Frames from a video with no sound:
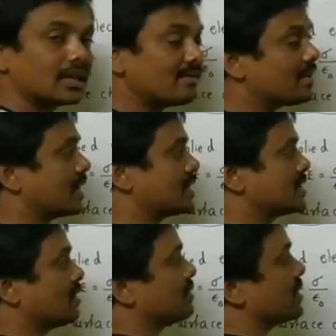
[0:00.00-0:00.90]
They will
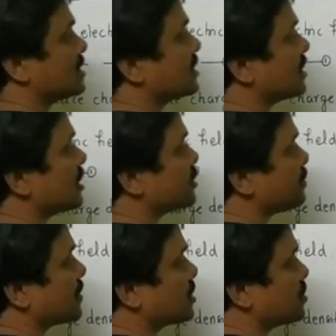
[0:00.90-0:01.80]
cancel with each other. This
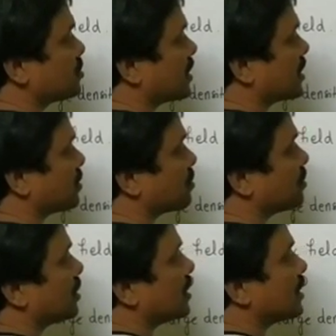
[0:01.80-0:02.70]
positive,
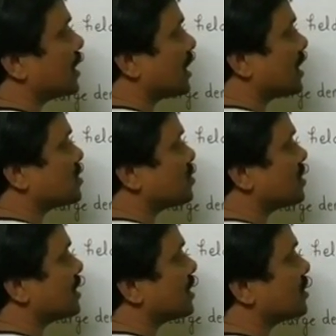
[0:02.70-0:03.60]
negative, they are also
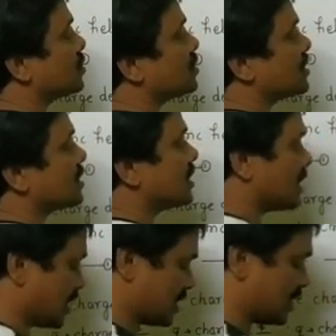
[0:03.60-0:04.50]
nearer to each
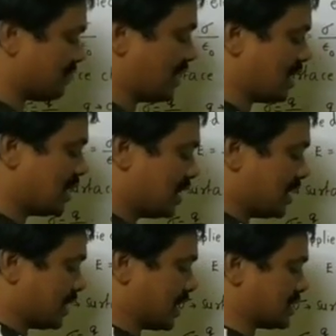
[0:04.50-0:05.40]
other and they will
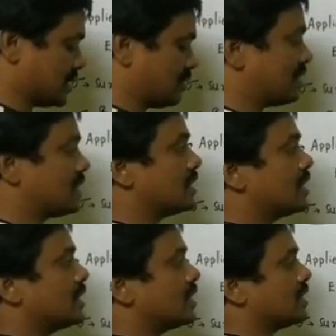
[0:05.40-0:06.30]
cancel with
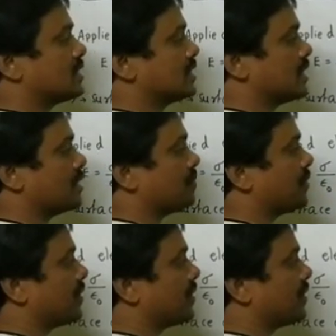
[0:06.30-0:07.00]
each other.